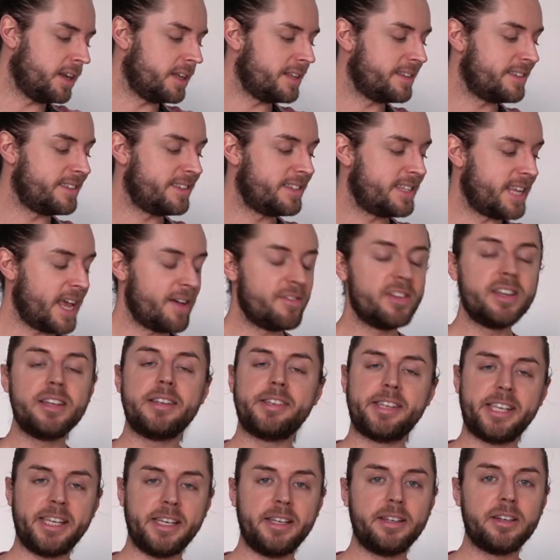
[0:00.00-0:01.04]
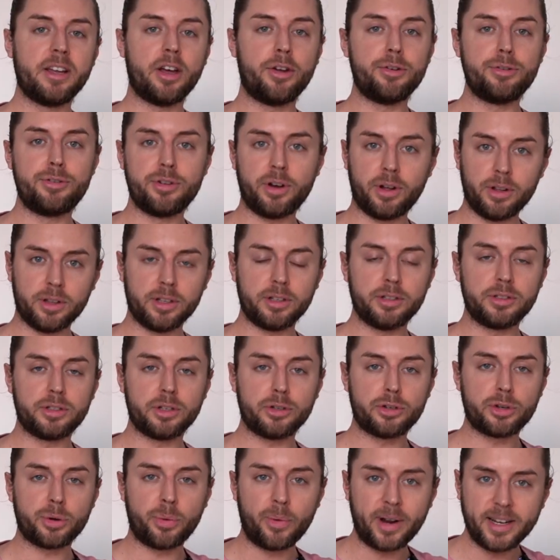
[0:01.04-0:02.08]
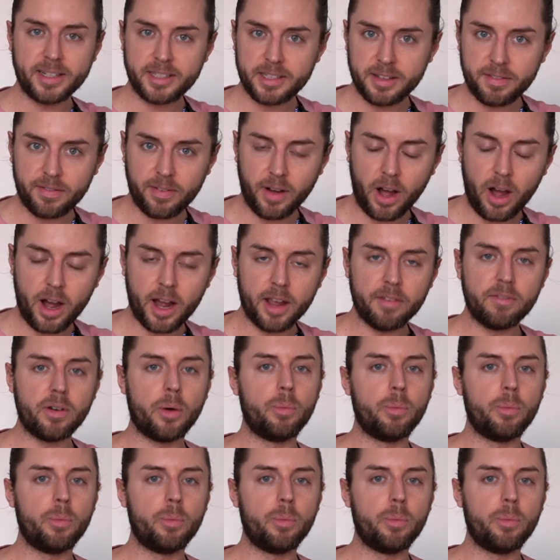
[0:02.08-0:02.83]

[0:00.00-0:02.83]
$17.25,